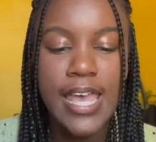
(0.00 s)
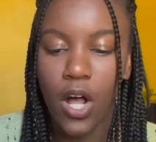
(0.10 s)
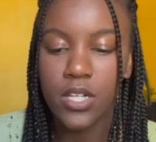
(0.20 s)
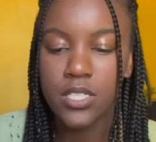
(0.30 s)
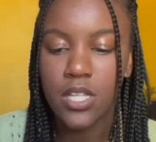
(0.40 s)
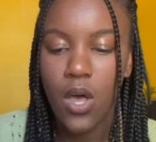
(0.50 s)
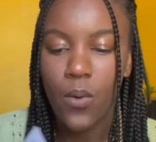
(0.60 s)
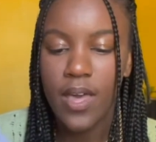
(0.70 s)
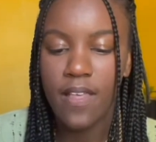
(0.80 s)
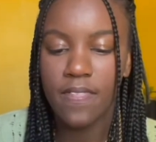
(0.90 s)
Also
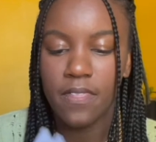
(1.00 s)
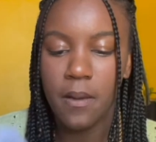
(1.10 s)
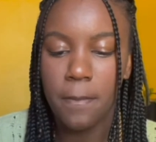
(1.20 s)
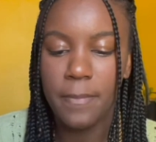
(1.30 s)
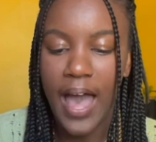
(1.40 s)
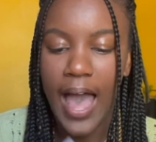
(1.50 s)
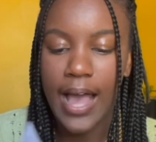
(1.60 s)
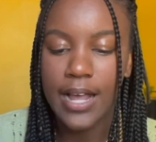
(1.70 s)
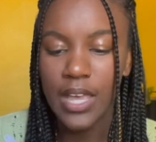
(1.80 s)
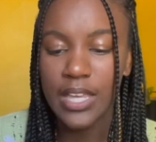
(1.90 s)
in the back,